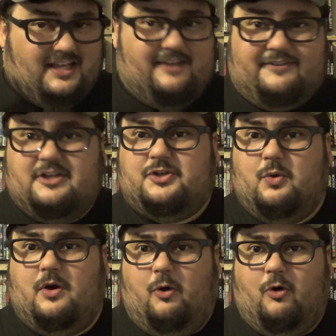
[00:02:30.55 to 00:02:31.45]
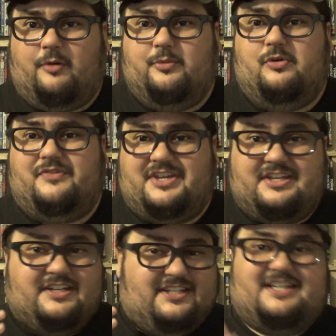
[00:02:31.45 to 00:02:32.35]
if you do a horror
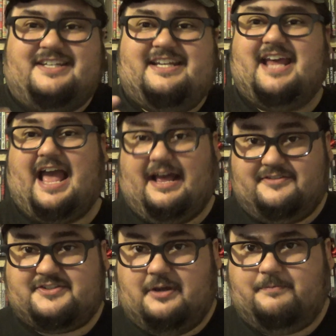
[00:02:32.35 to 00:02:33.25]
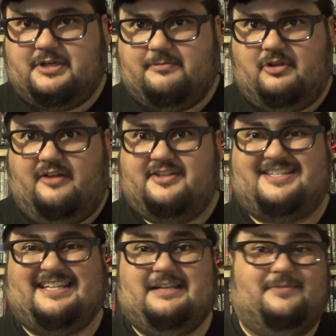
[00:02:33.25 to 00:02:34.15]
movie, you need to have some people on the
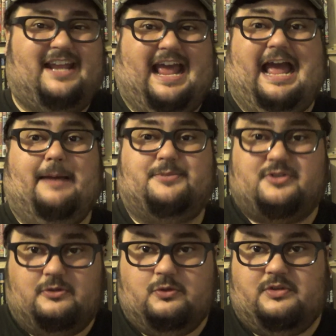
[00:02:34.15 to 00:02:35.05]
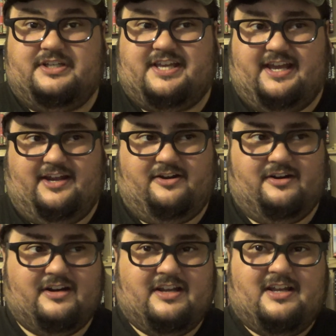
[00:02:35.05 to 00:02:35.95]
team that absolutely care